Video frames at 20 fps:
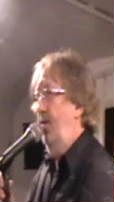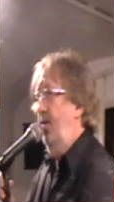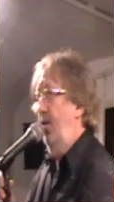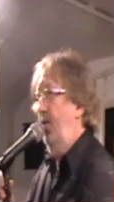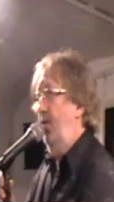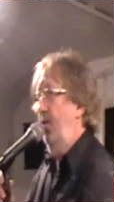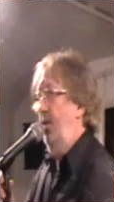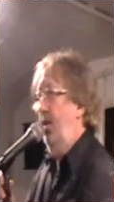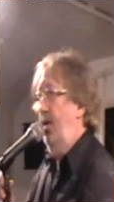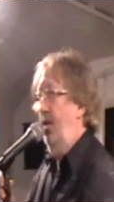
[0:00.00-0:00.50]
Photo
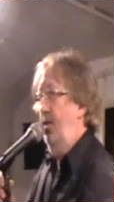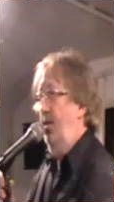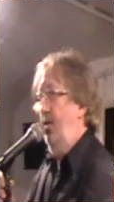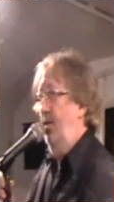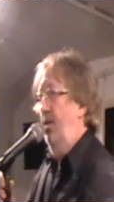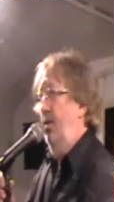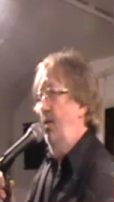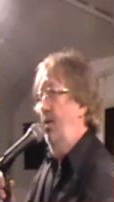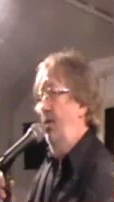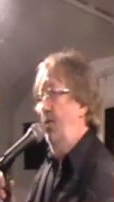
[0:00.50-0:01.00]
stage,
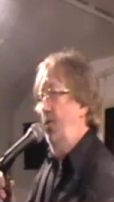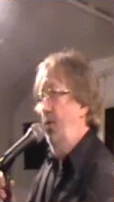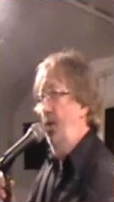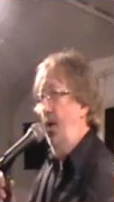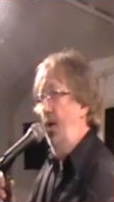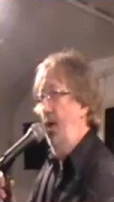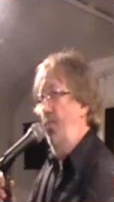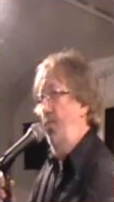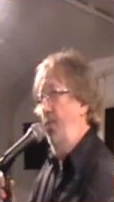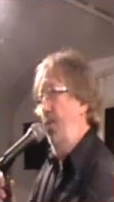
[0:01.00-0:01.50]
Jill
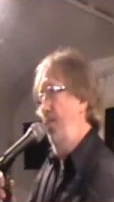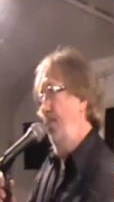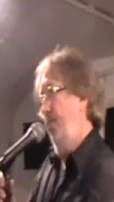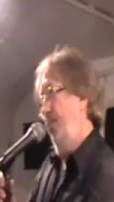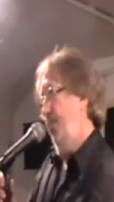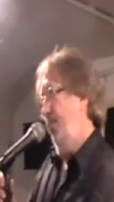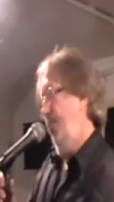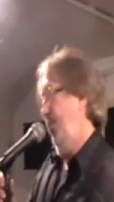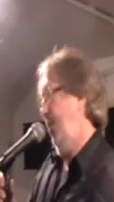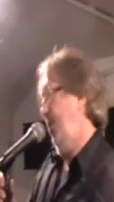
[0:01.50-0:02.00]
Abram.
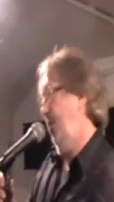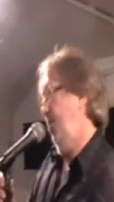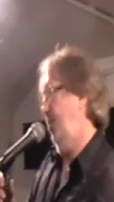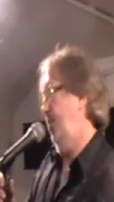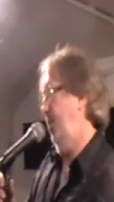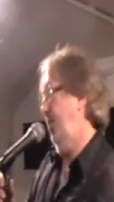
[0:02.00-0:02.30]
Thank